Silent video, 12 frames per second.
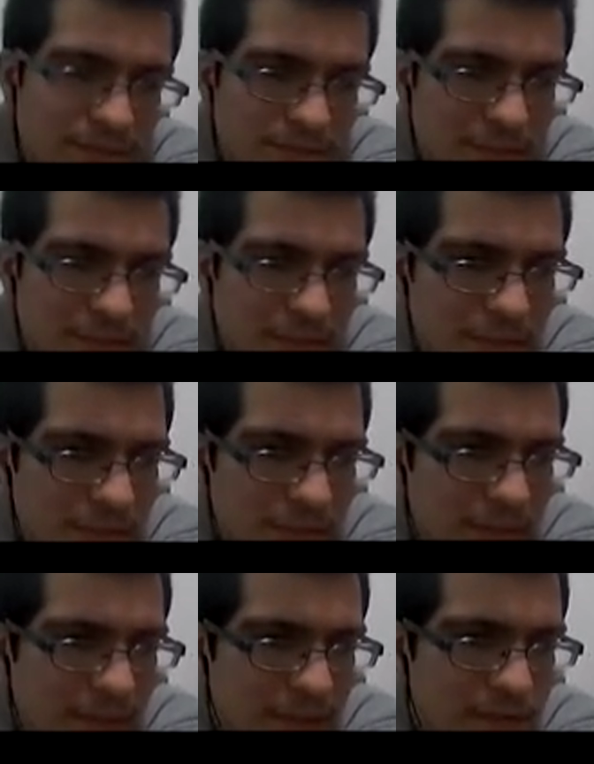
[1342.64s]
there was an
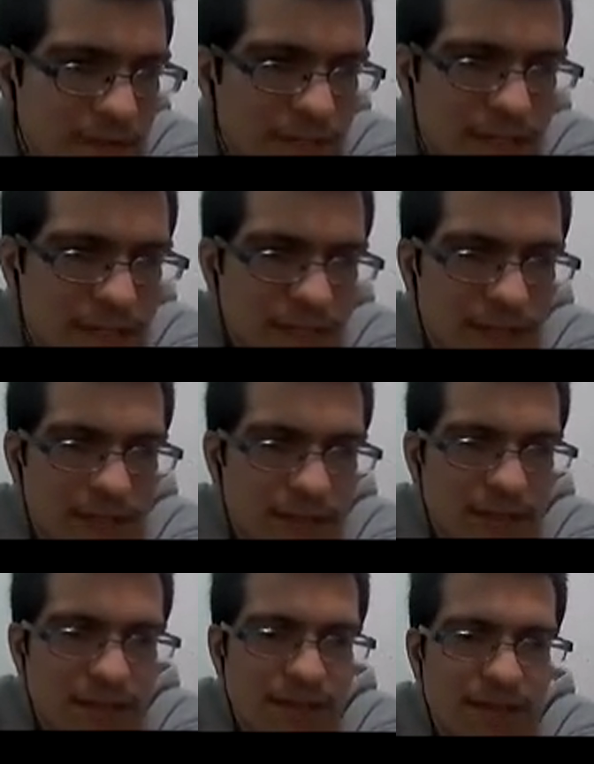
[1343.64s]
error in
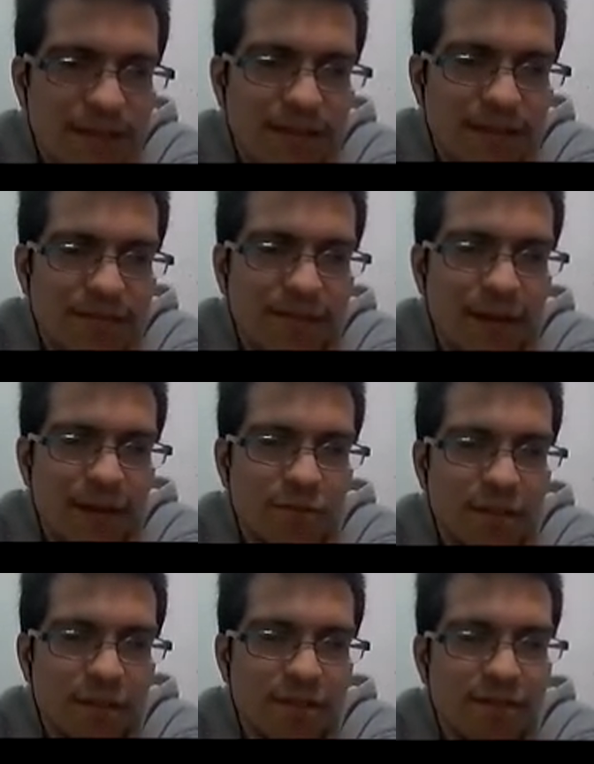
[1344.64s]
here. The file
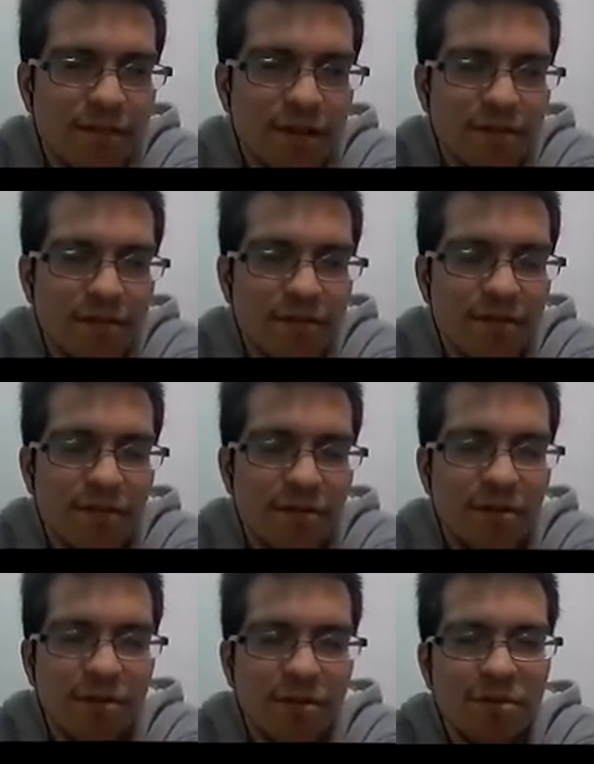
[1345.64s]
wasn't found,
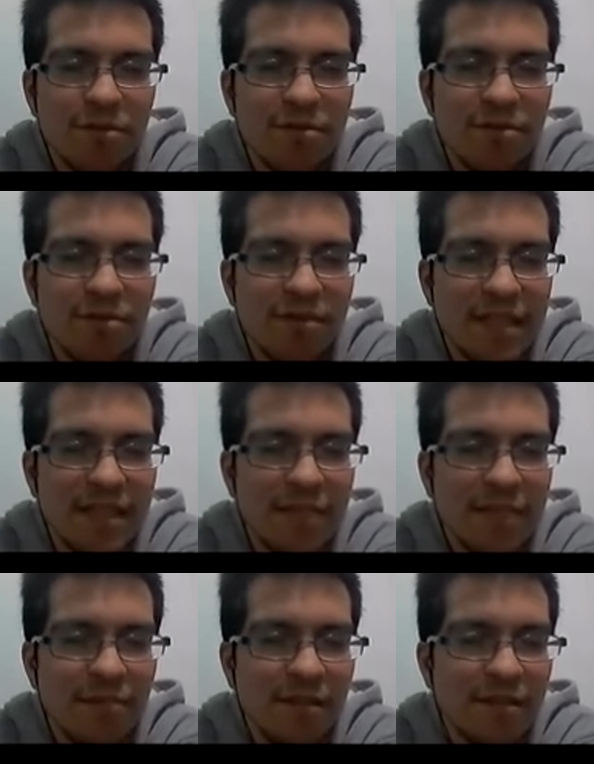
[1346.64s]
although the
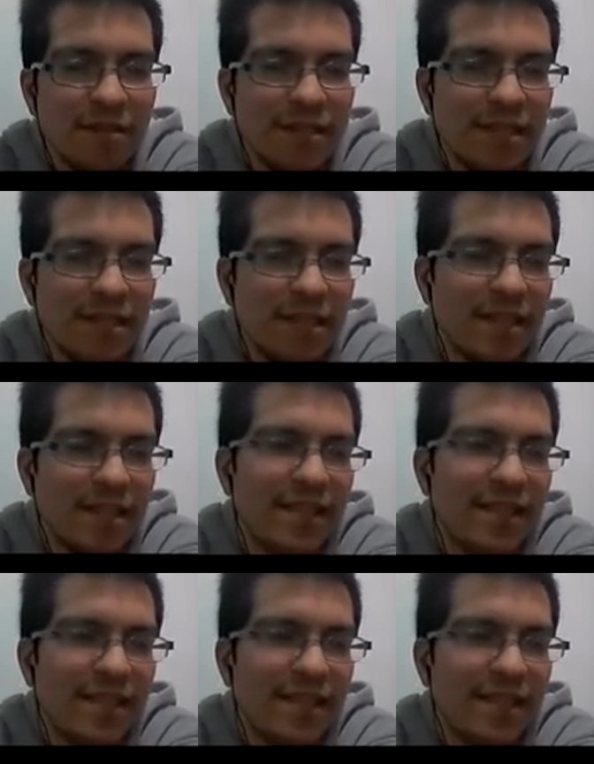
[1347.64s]
table said